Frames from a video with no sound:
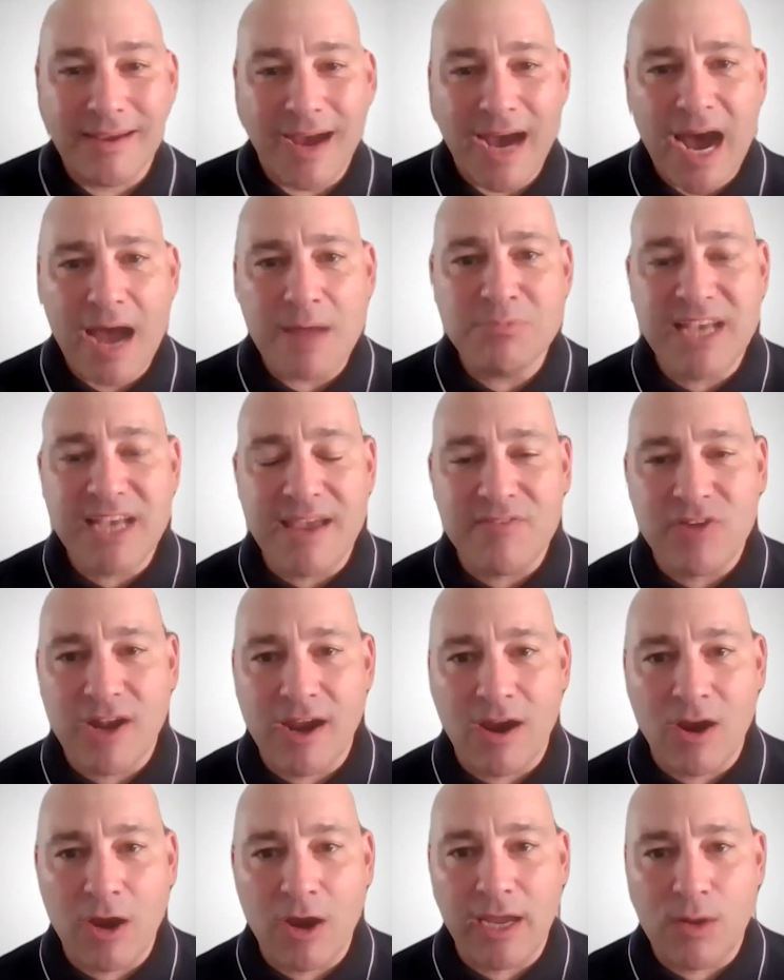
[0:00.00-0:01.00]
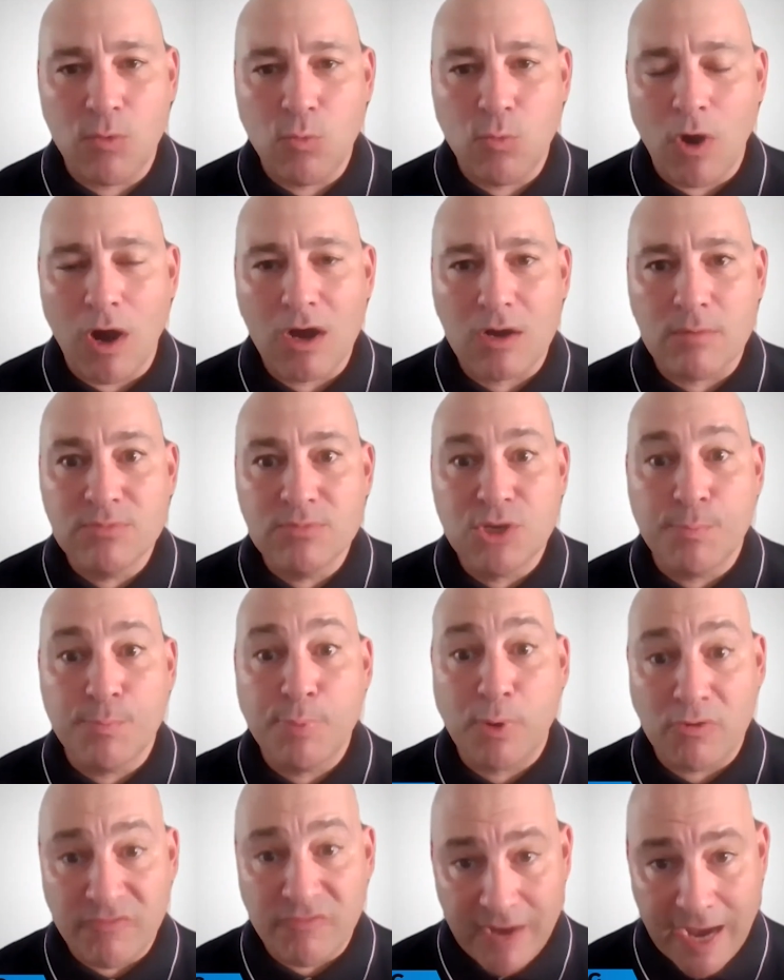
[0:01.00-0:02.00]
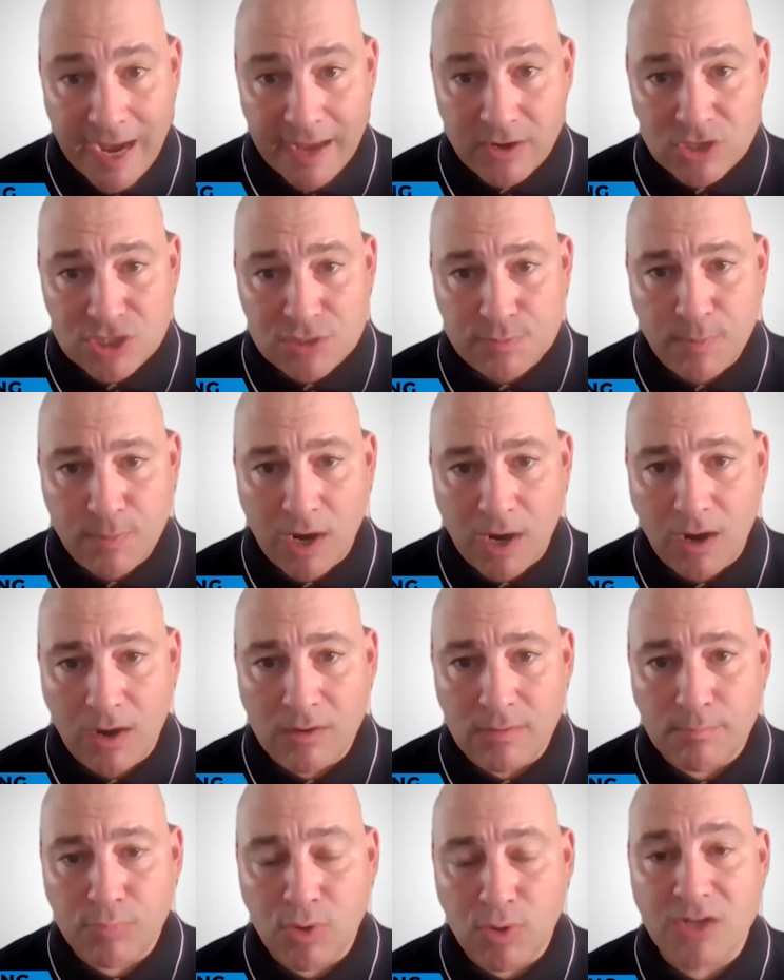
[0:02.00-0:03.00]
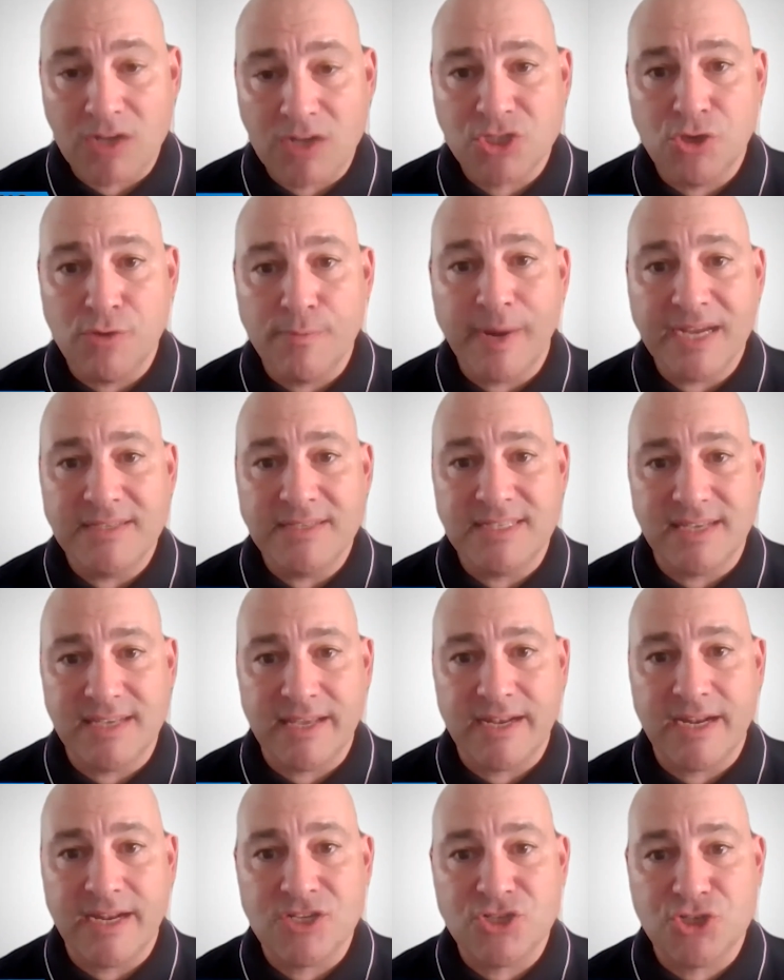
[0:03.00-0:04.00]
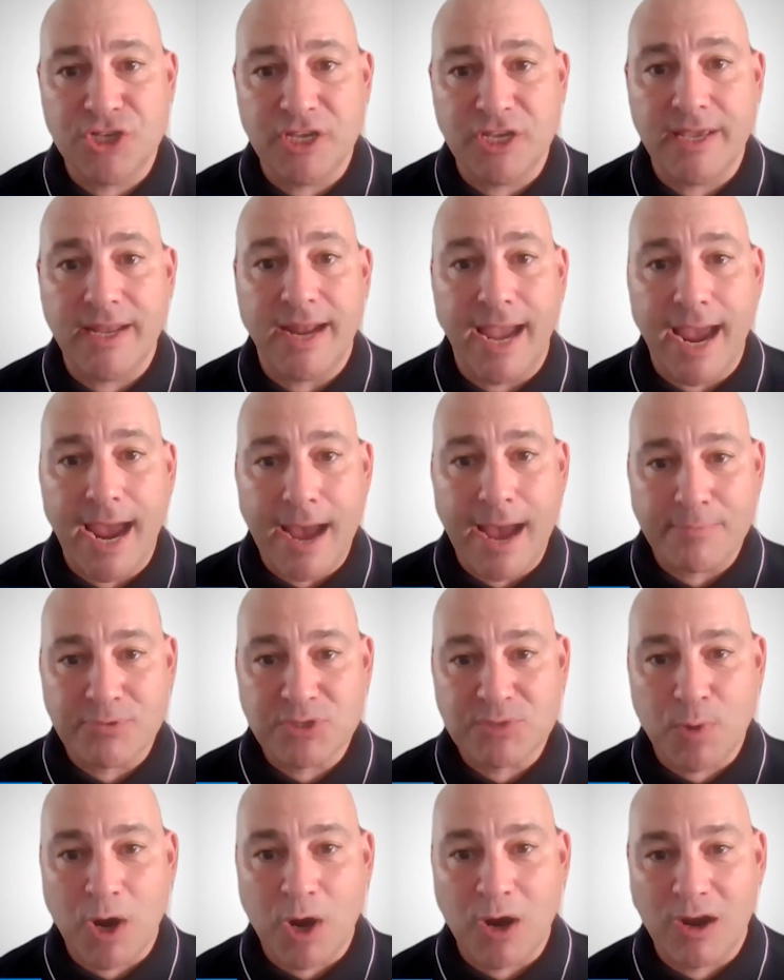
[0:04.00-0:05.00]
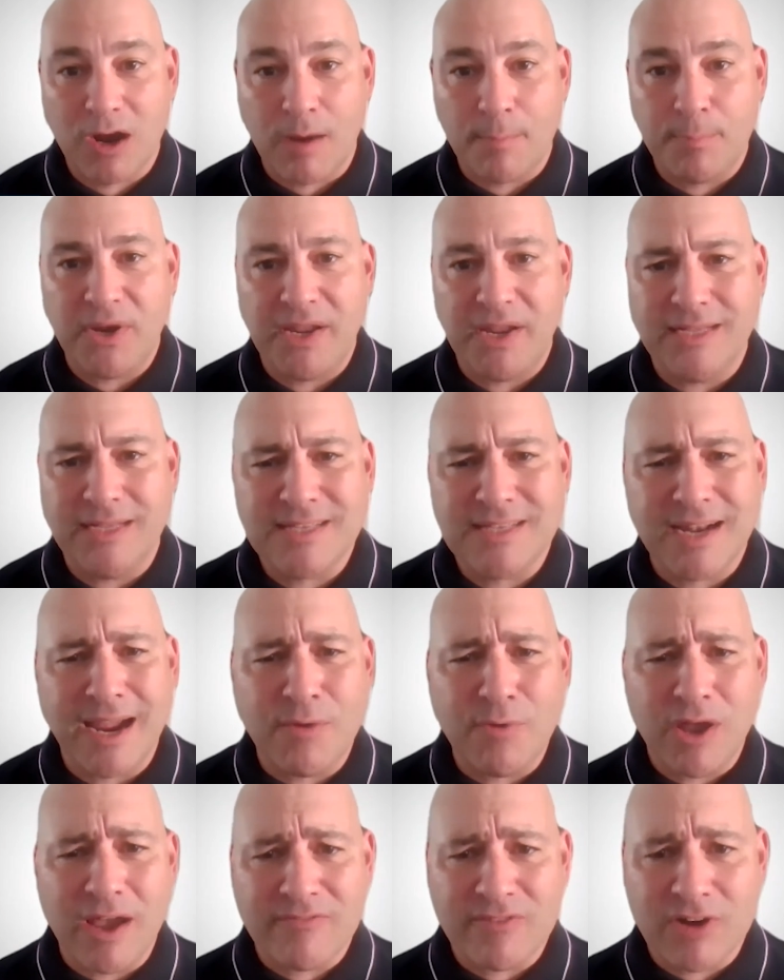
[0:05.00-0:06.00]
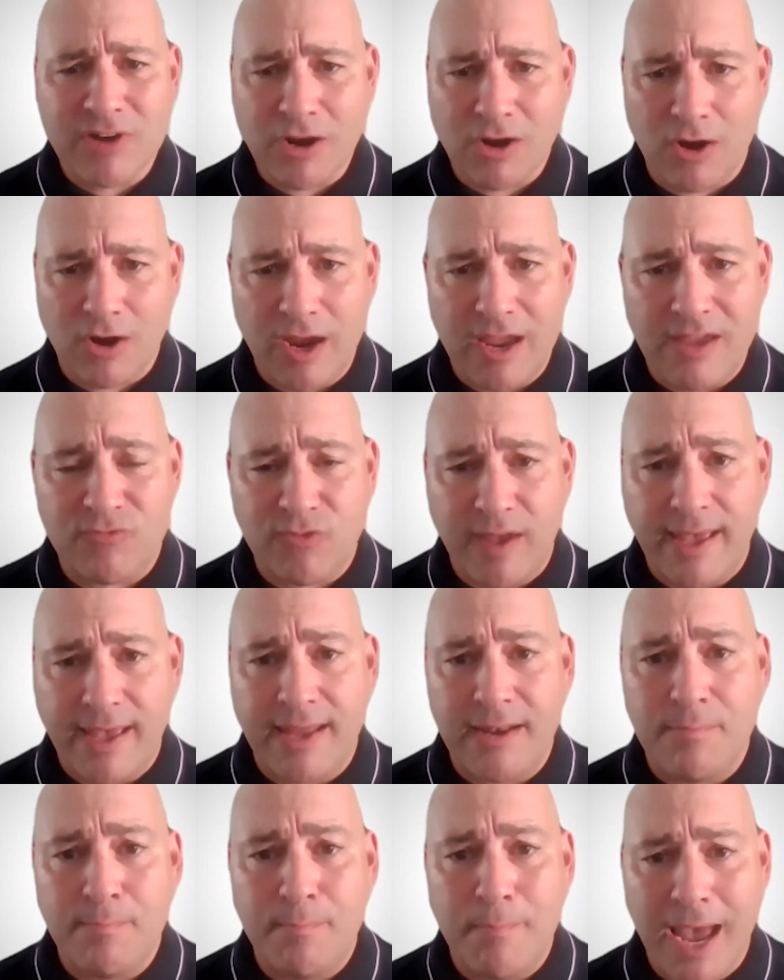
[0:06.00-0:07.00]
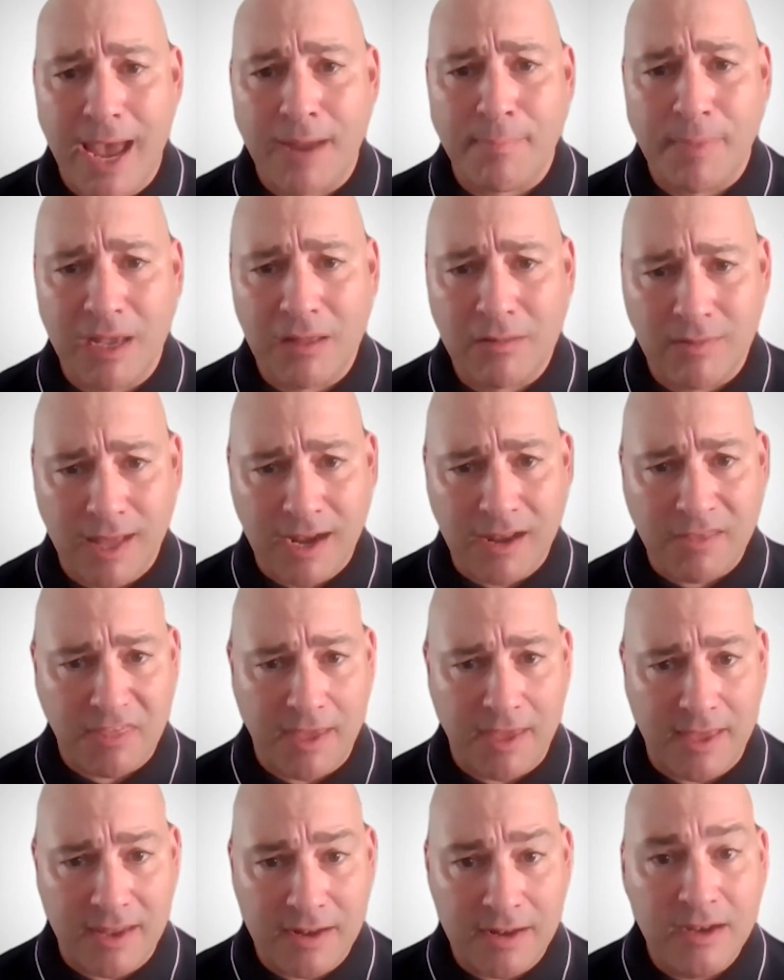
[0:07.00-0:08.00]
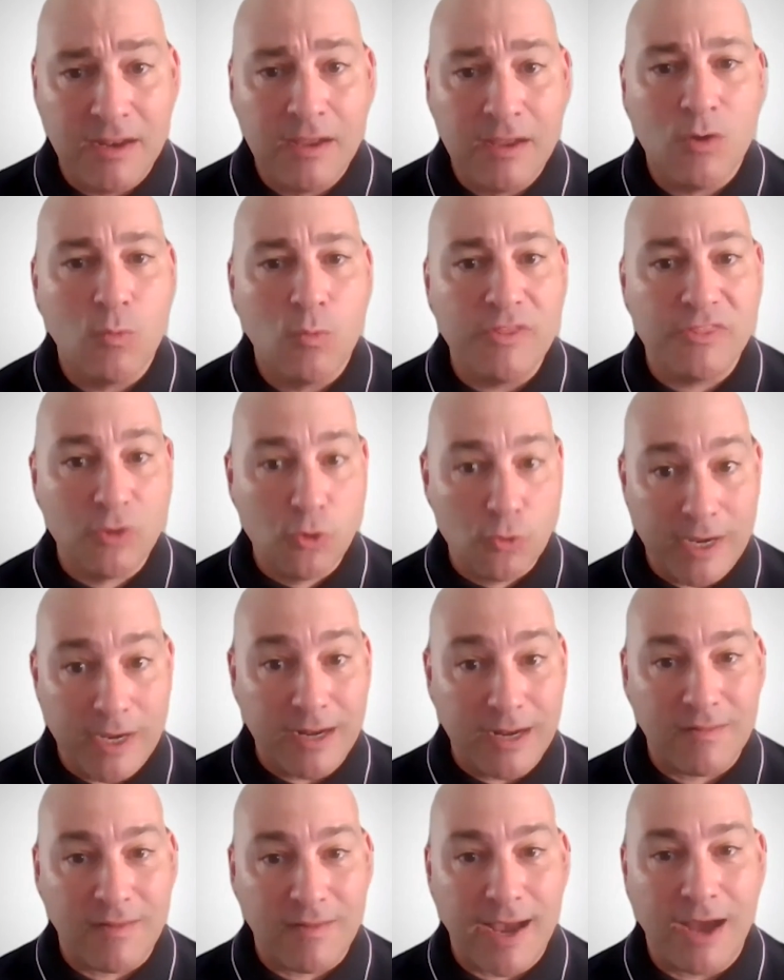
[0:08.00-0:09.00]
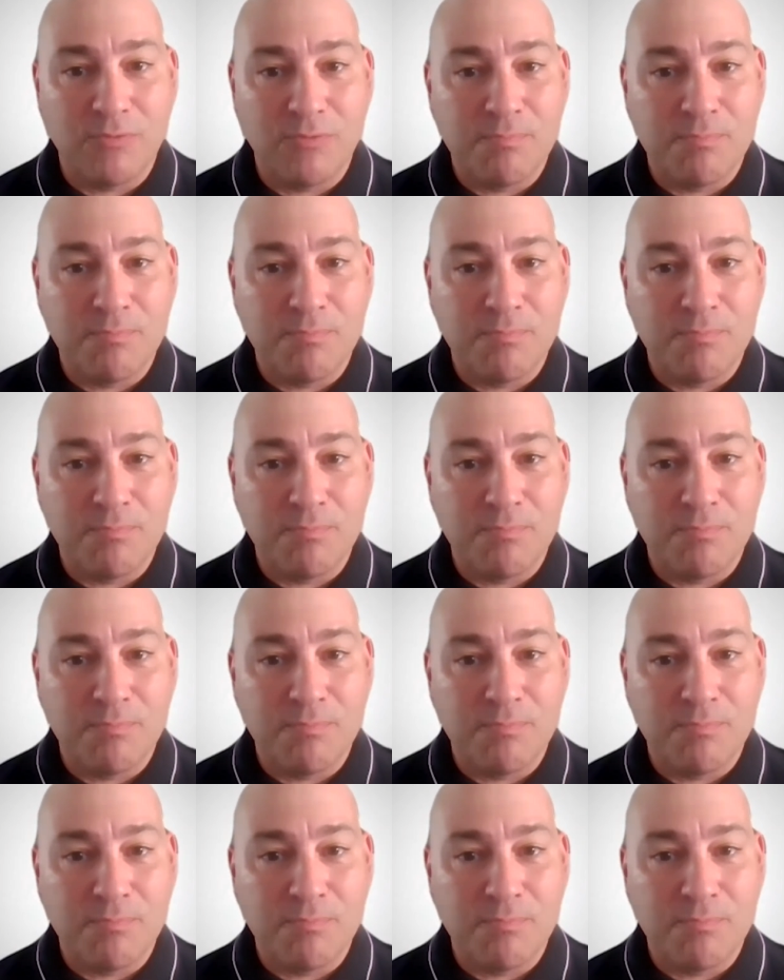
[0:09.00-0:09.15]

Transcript: I'm David Herring and welcome to ProviderSMART, brought to you by CNSG and AppSmart Company. Today we have our great friend, Mac McClenathan with Green Cloud.